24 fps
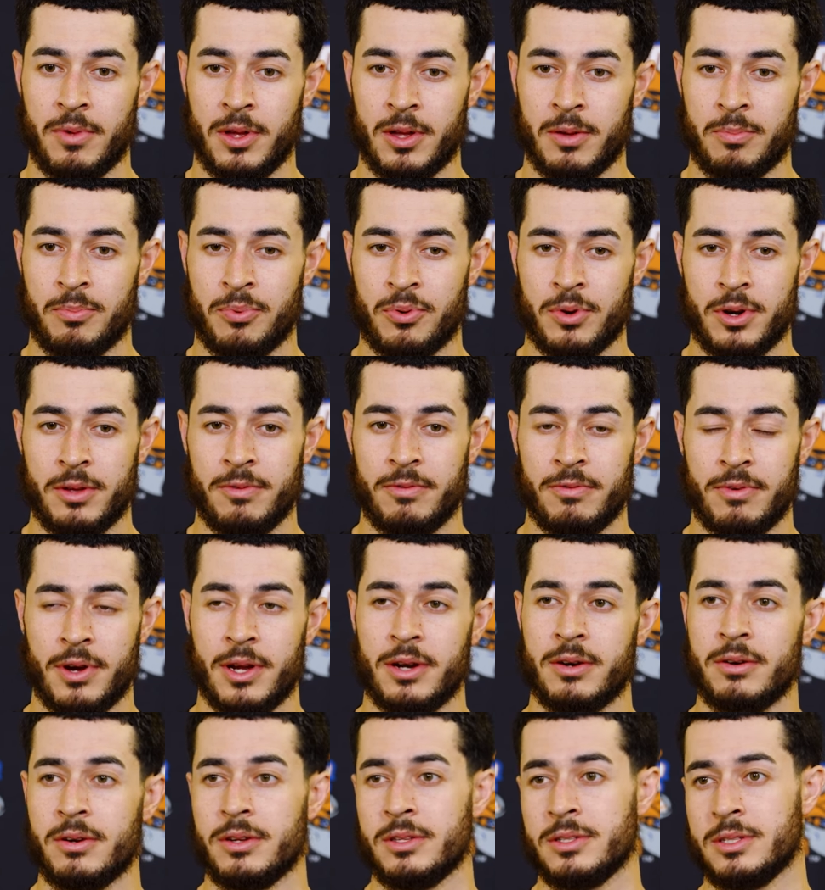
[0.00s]
a pretty
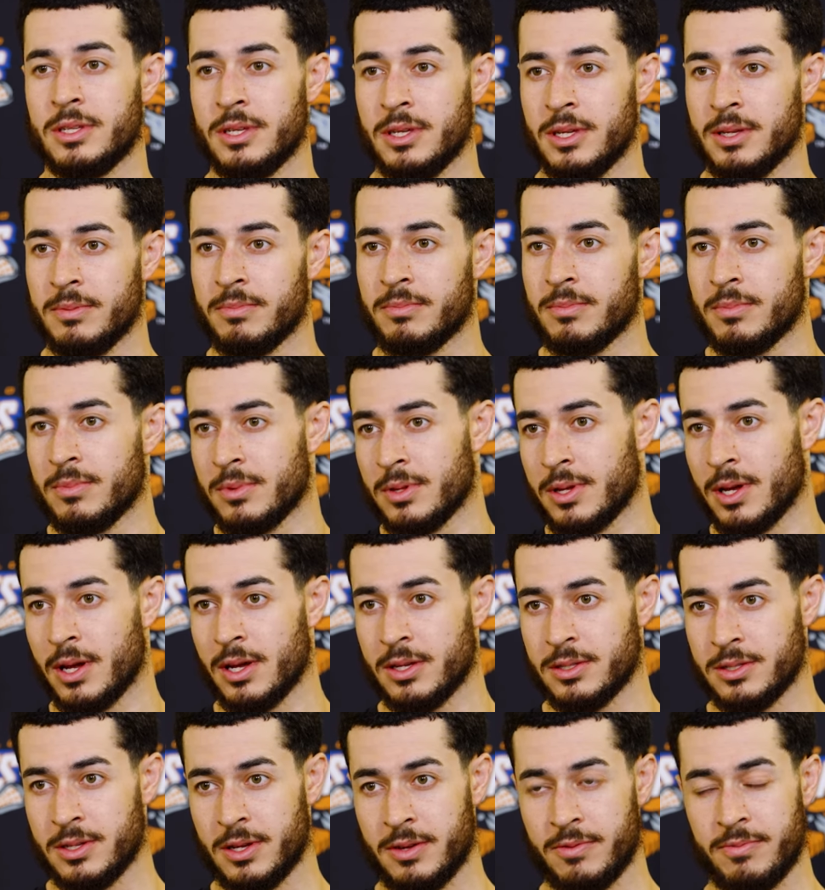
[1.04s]
veteran team.
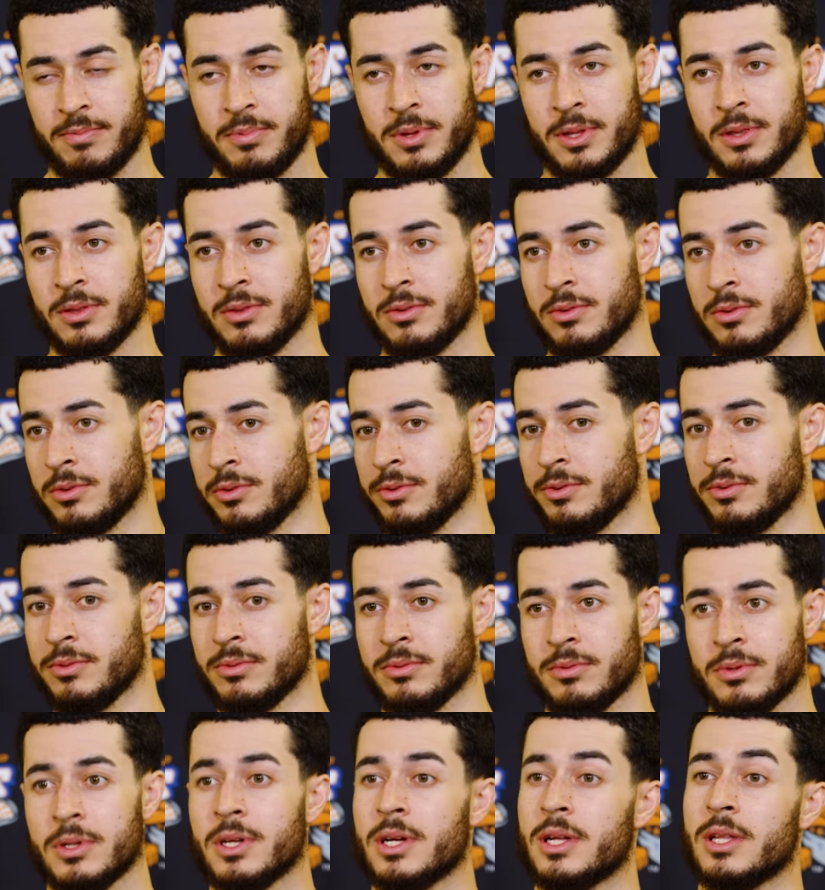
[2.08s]
Guys have been
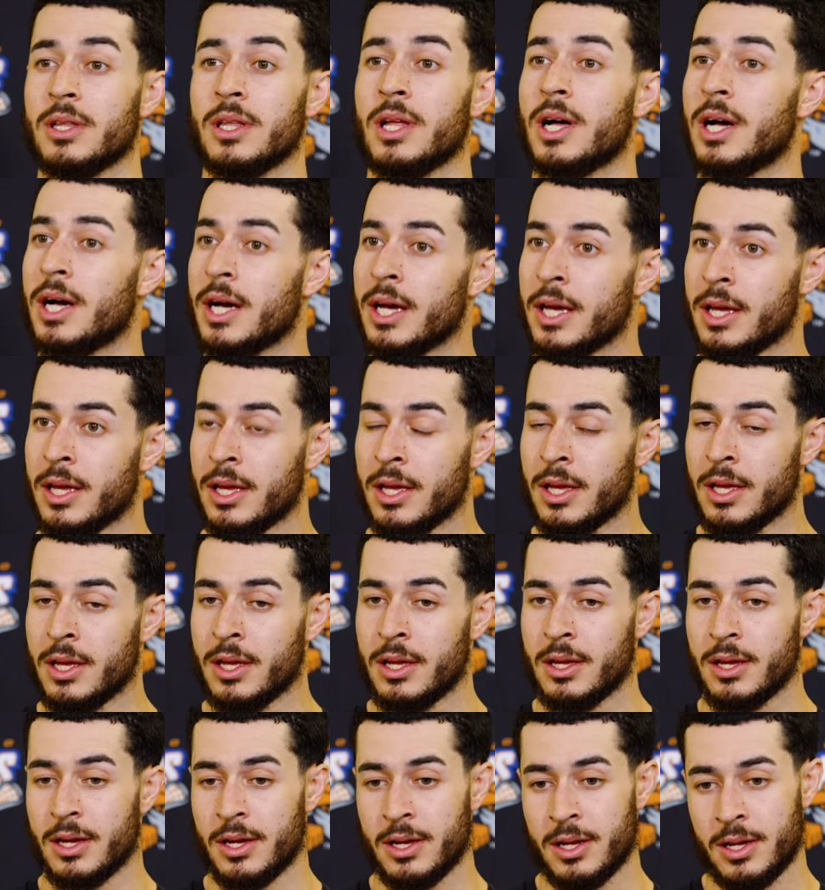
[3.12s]
through a lot.
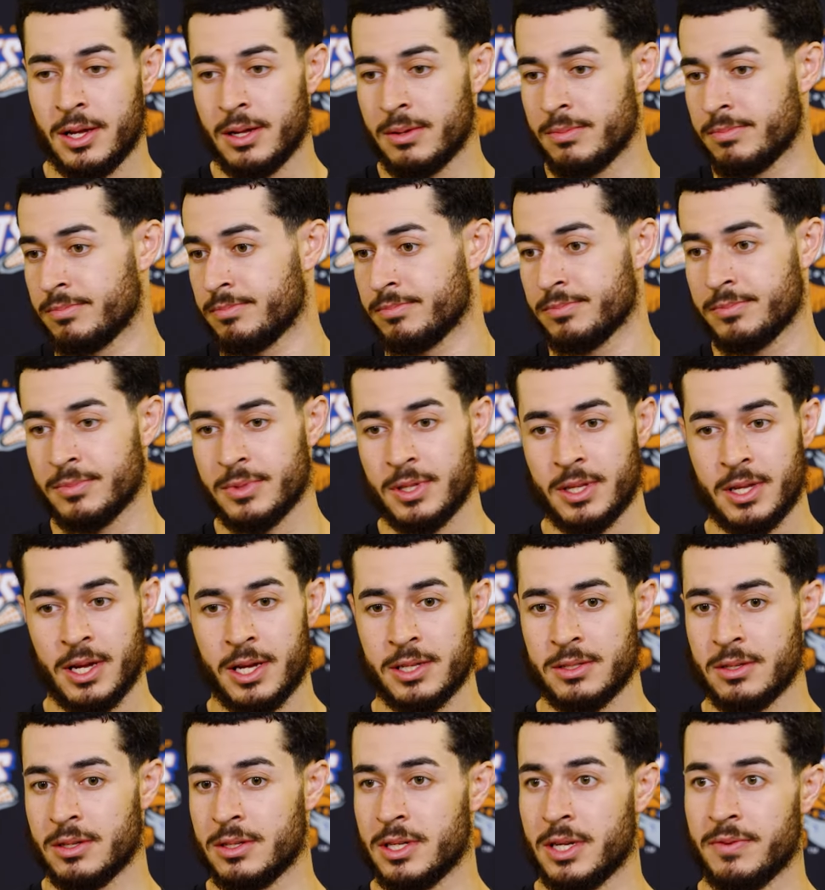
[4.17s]

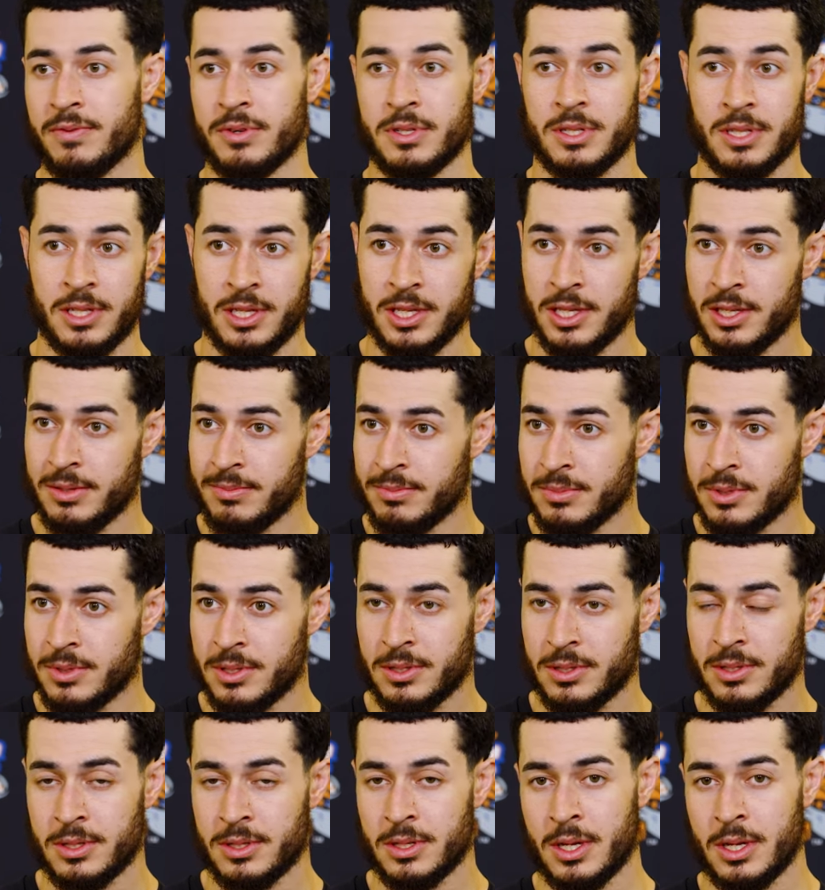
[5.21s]
Guys on different
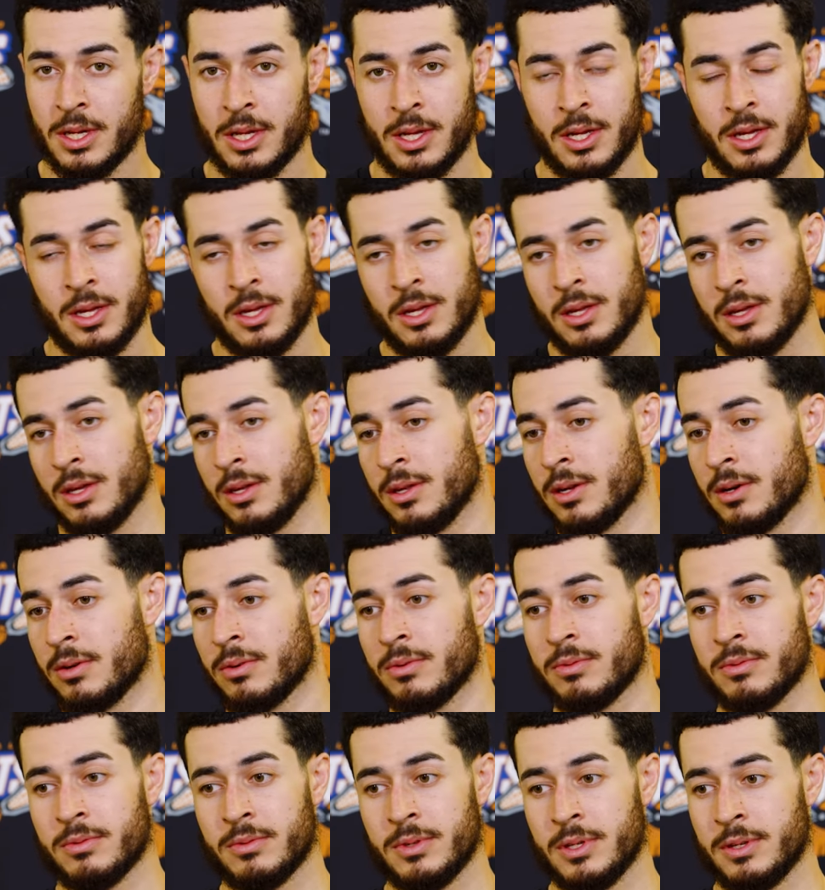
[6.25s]
teams, you know,
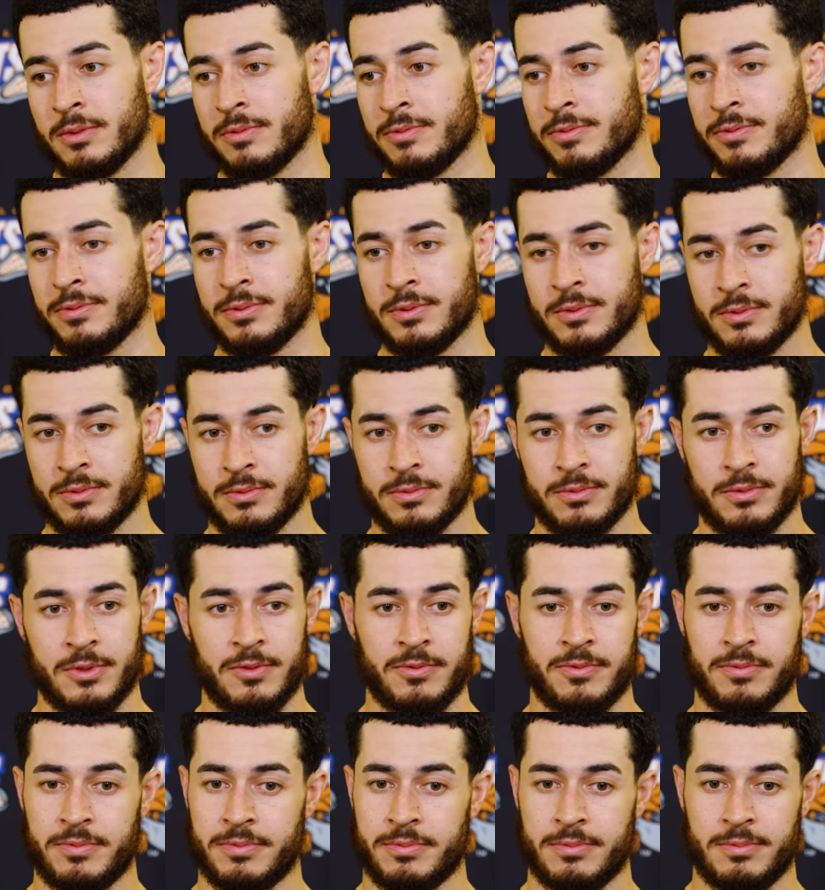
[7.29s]
we've
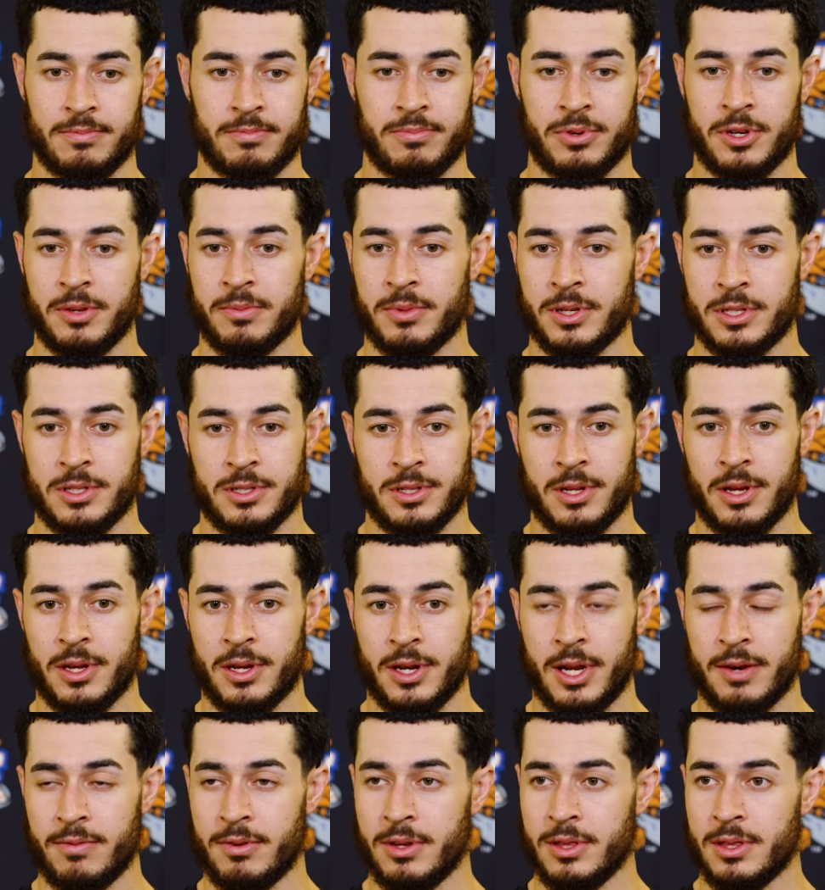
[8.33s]
pretty much
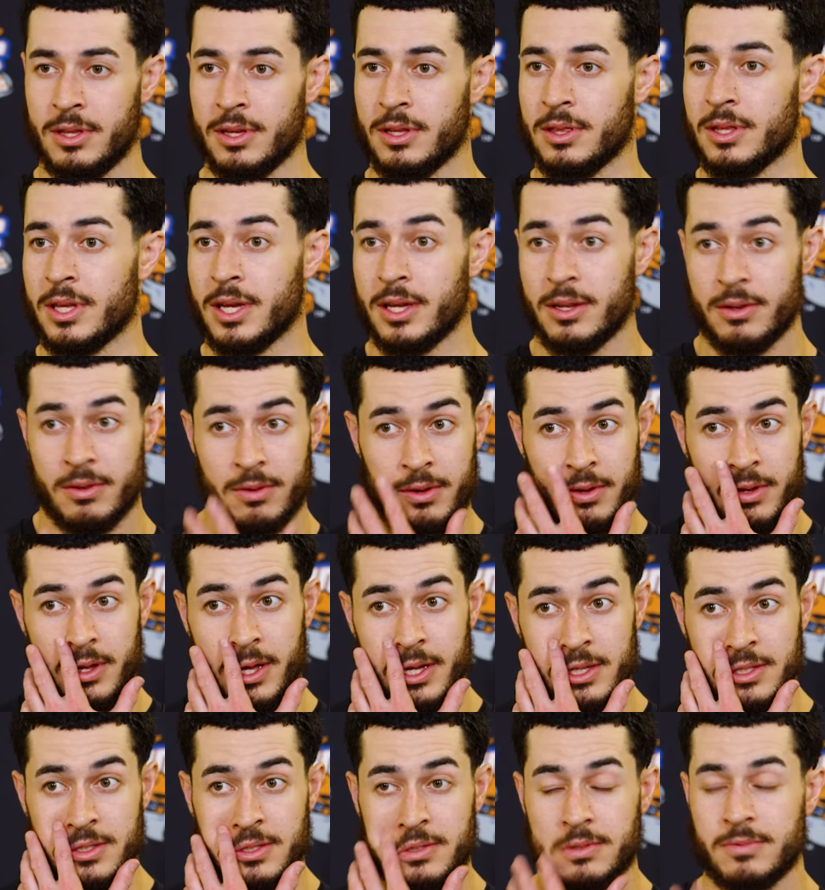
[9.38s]
done everything that
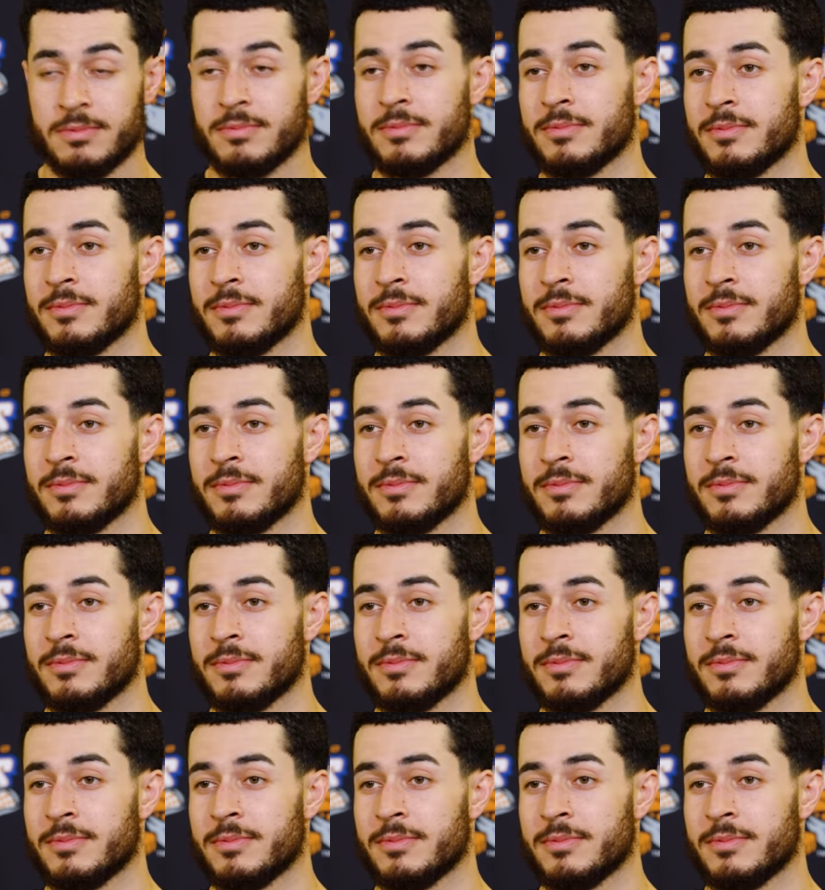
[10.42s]
has